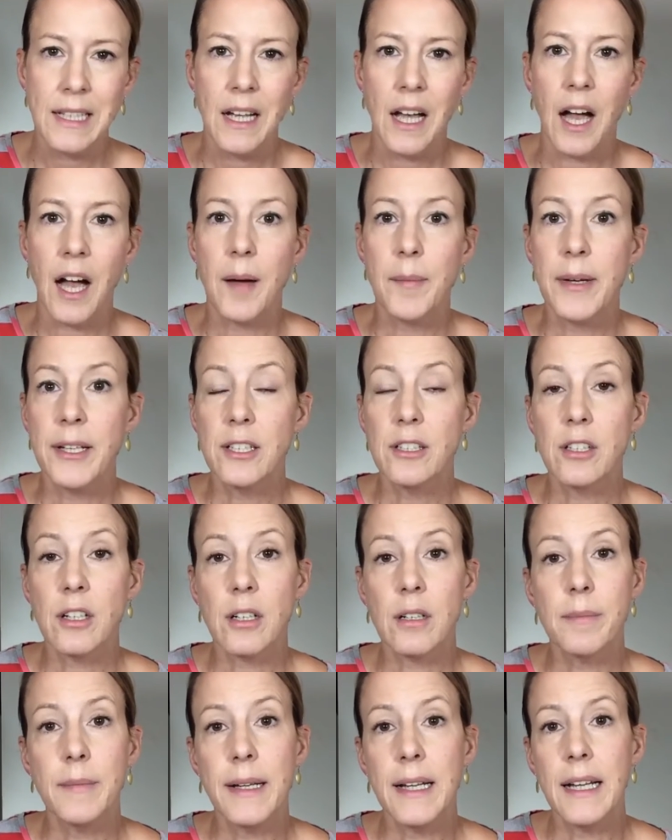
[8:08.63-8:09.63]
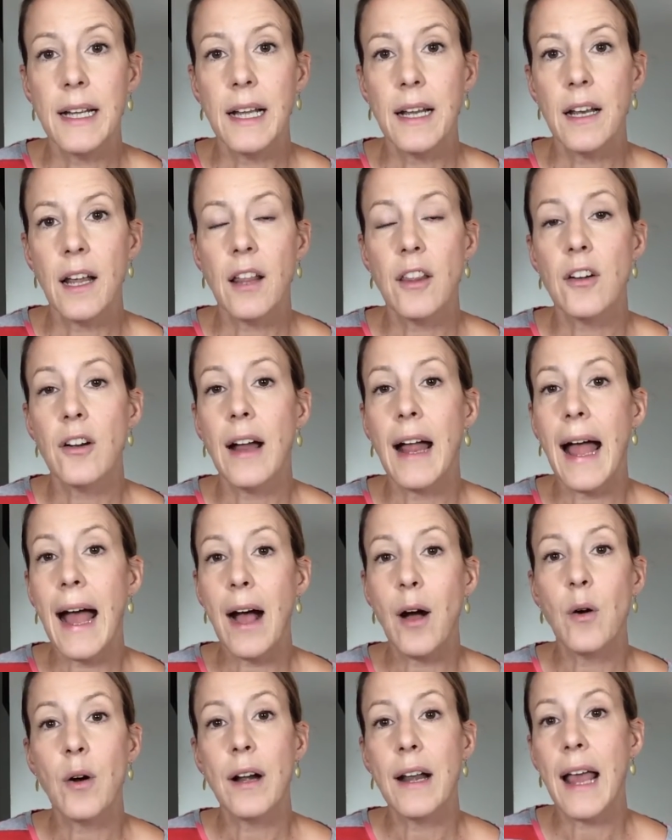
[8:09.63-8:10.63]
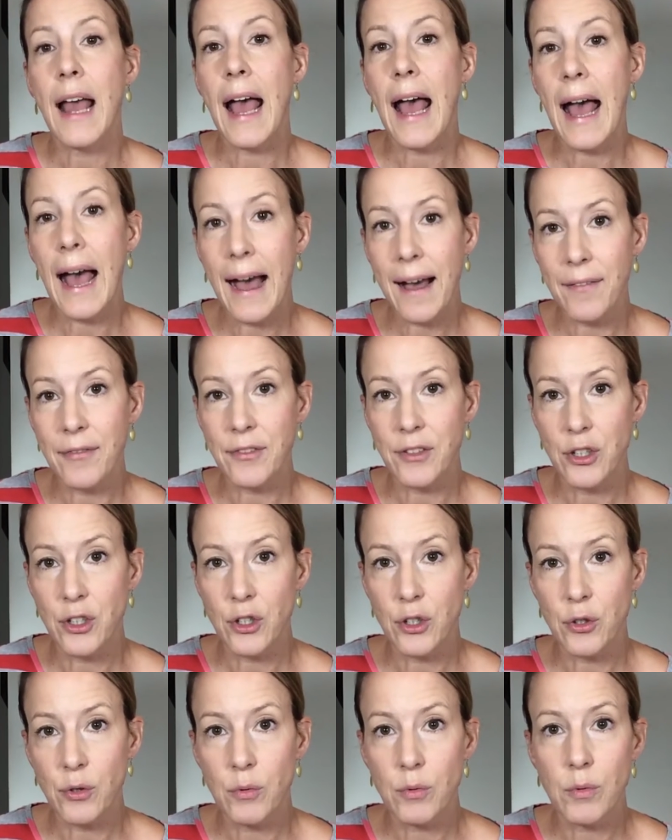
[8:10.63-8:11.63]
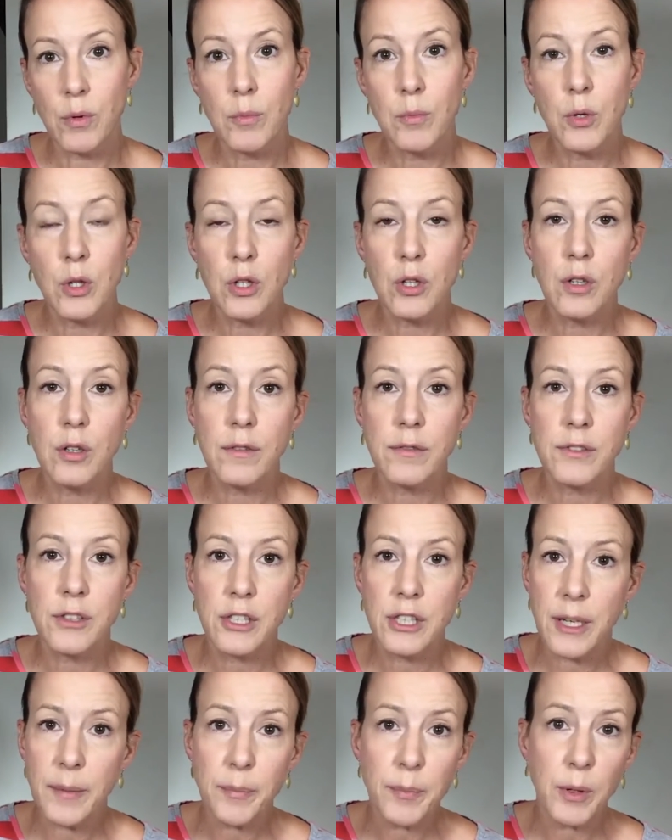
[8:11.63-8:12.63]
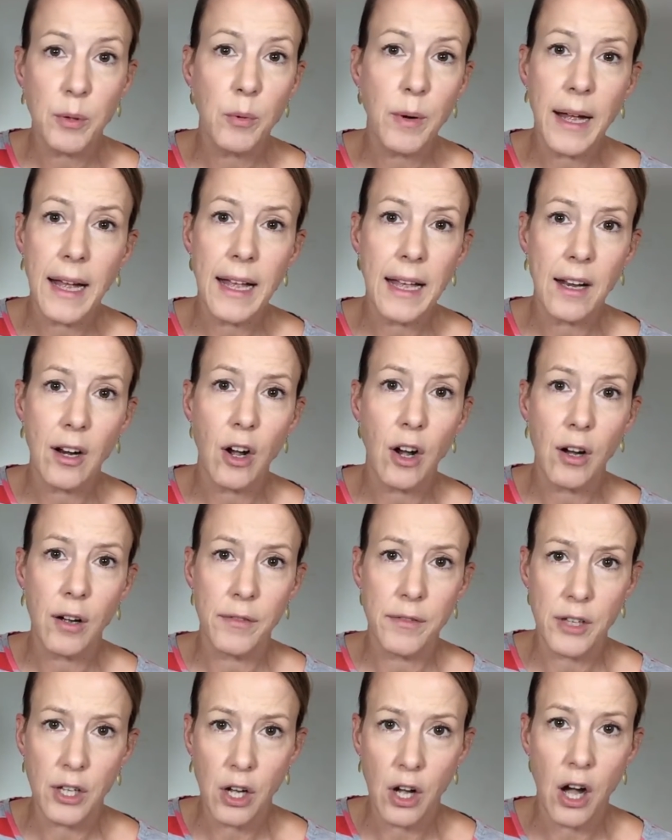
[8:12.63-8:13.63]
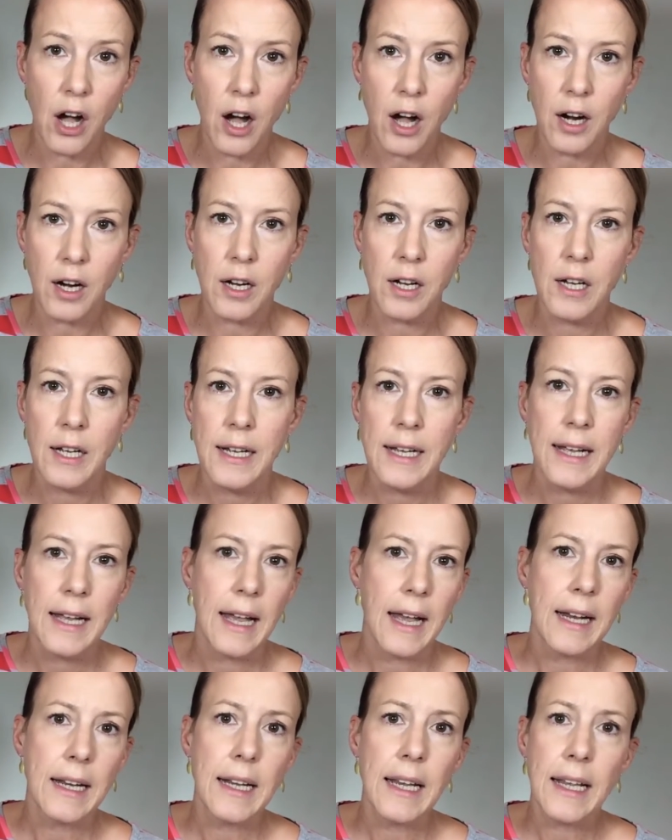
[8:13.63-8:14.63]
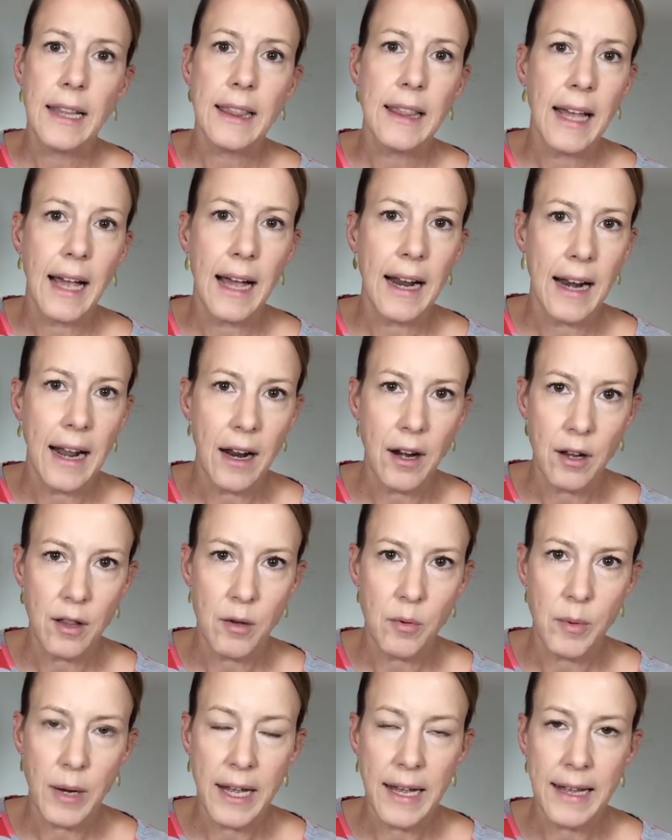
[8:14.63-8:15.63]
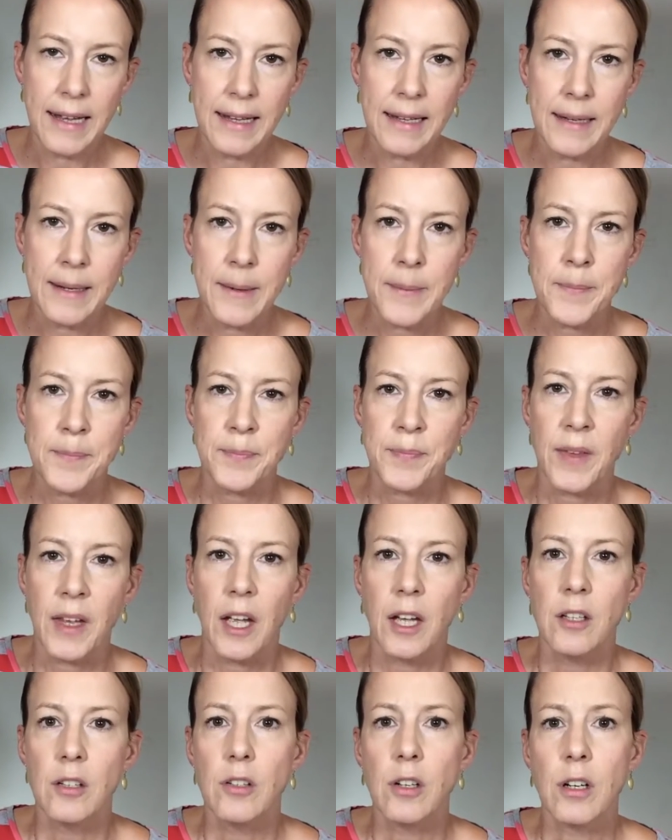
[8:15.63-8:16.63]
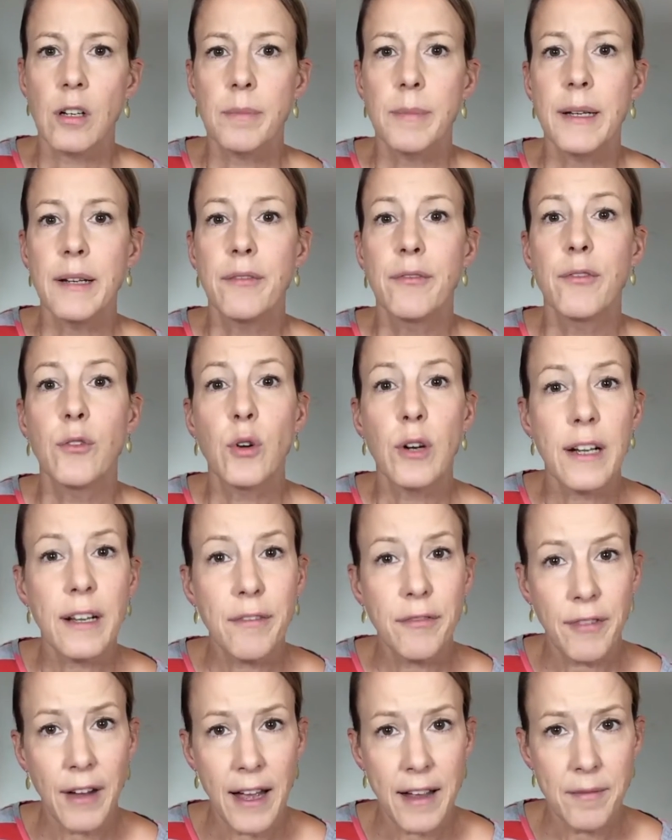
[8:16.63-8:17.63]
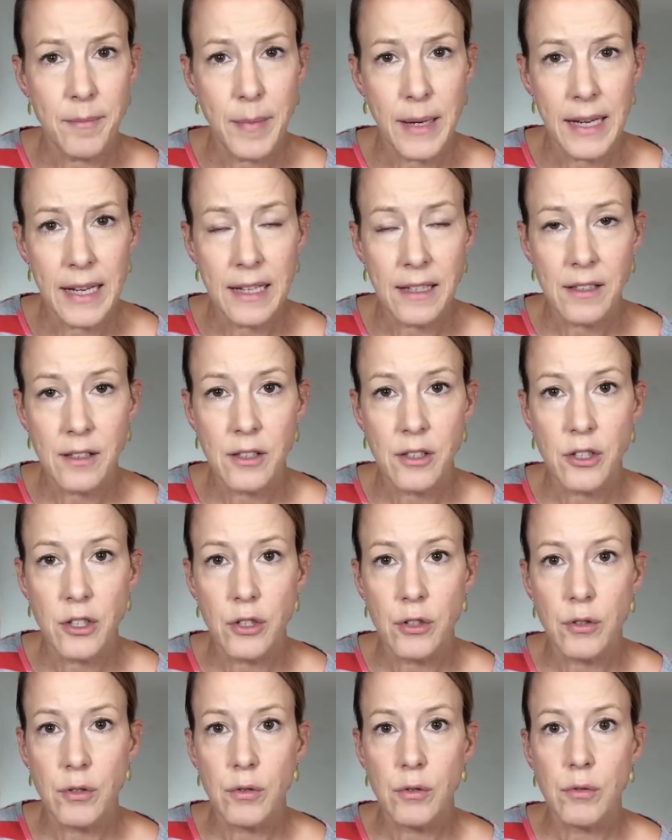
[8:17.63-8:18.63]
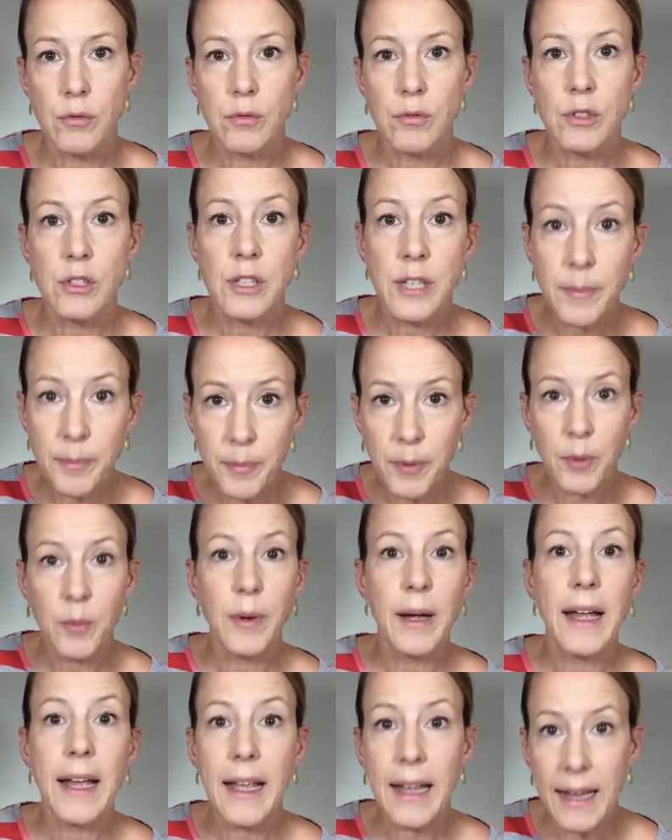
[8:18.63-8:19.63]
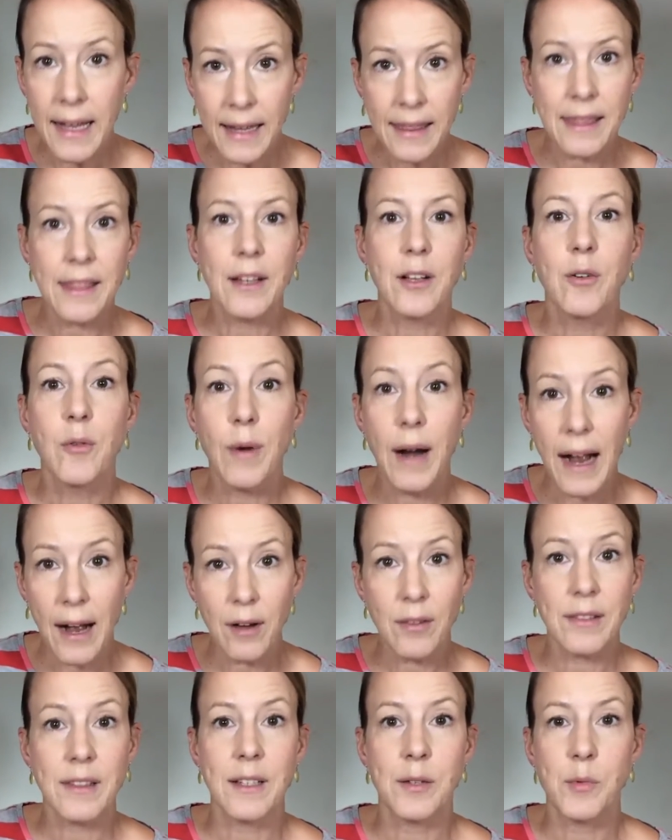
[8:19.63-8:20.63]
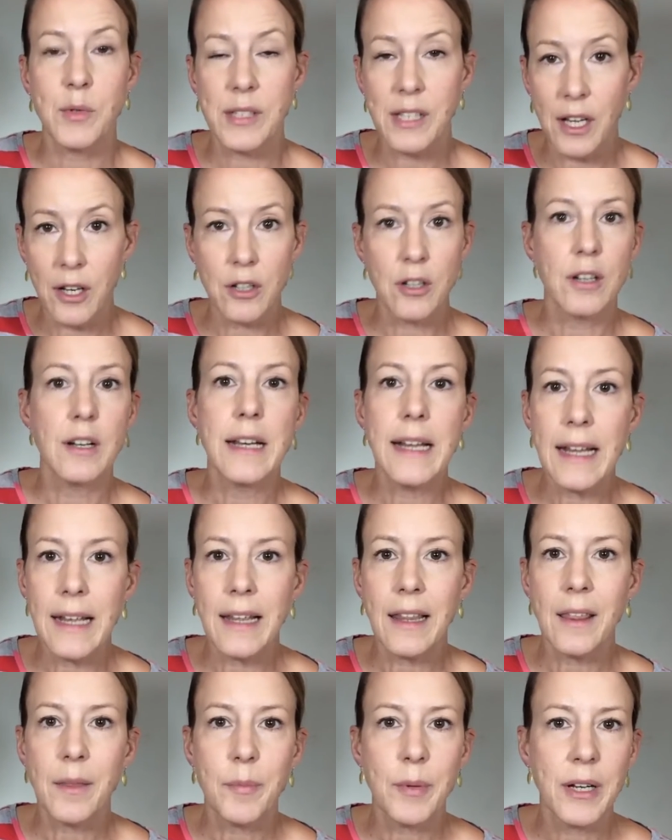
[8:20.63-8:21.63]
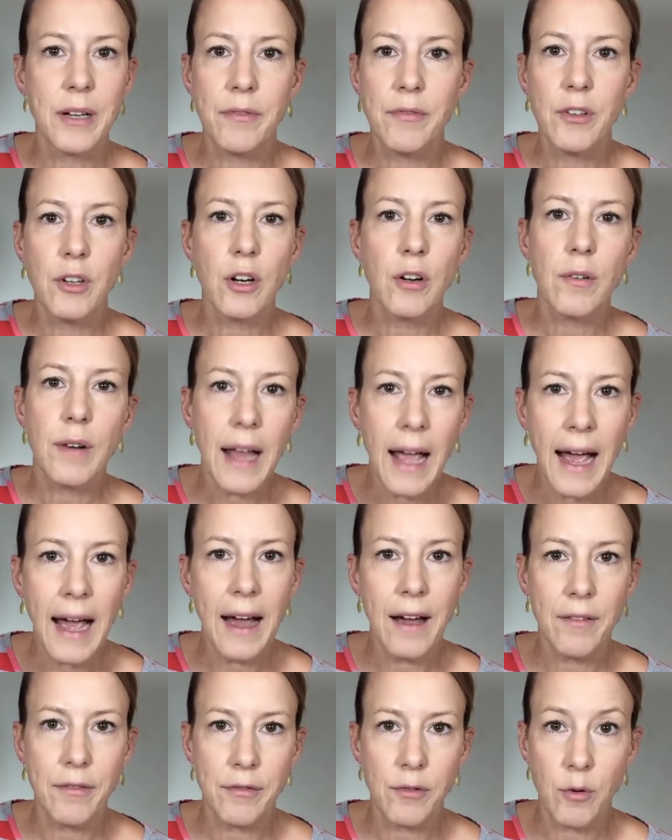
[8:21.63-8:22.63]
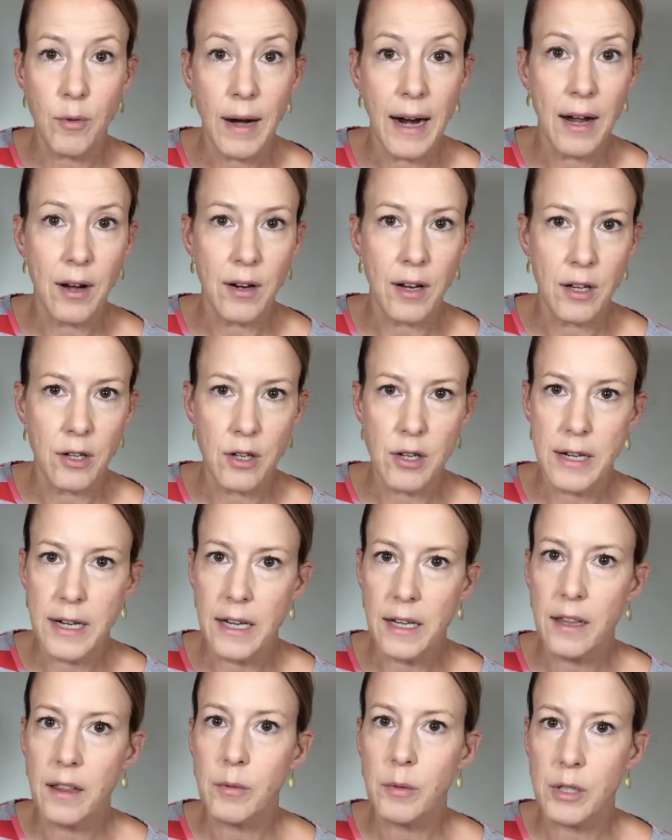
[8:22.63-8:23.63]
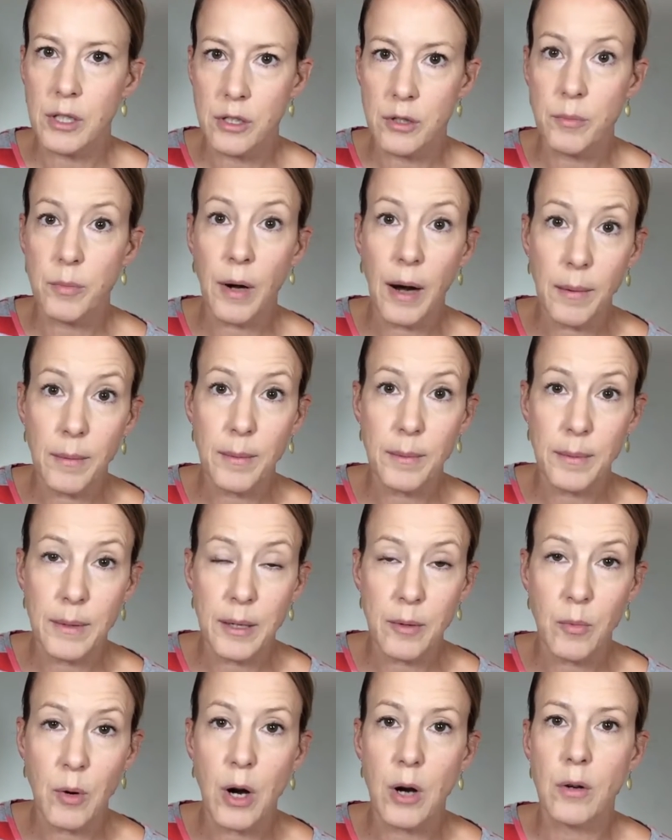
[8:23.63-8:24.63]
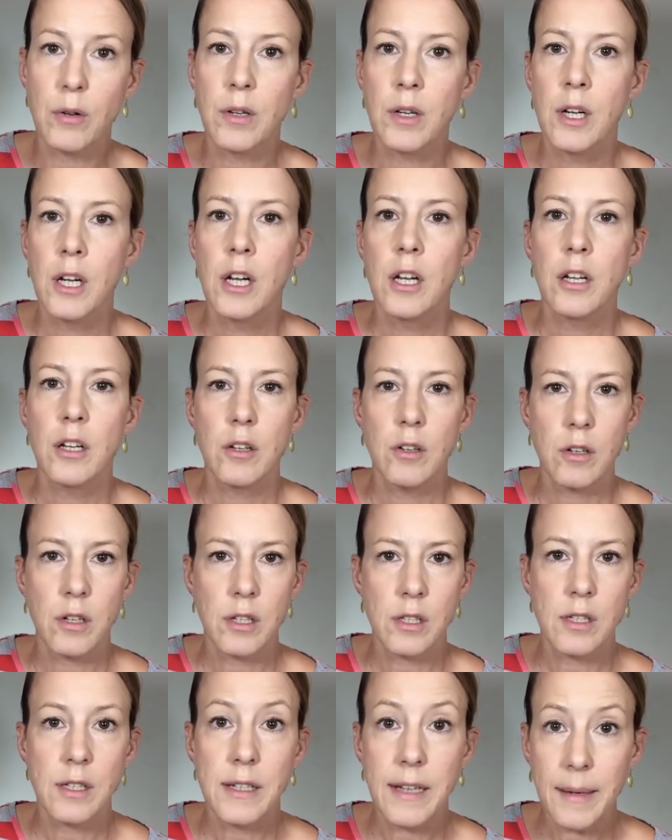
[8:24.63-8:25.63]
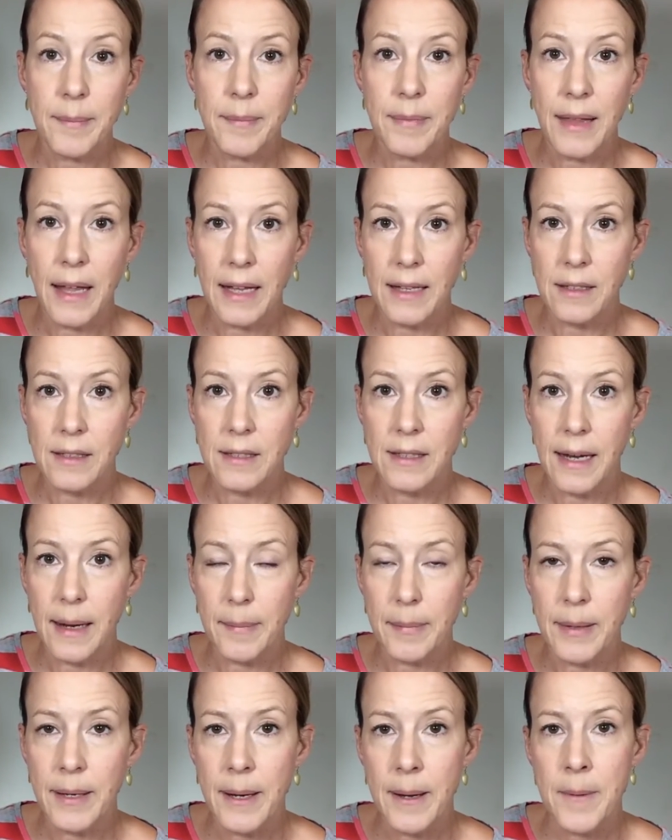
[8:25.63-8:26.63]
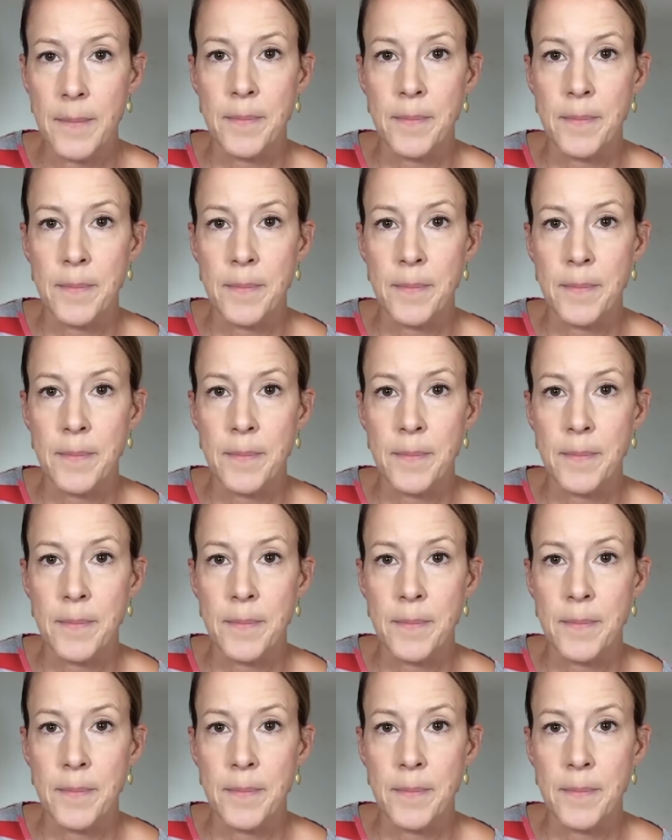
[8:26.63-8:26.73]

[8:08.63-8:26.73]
It took me another hour and a half to chip away at all of the caulk and get that out of the way. It took me 45 minutes to chip away at the grout that was underneath, but if you don't have grout underneath, which you probably won't, you can skip that step.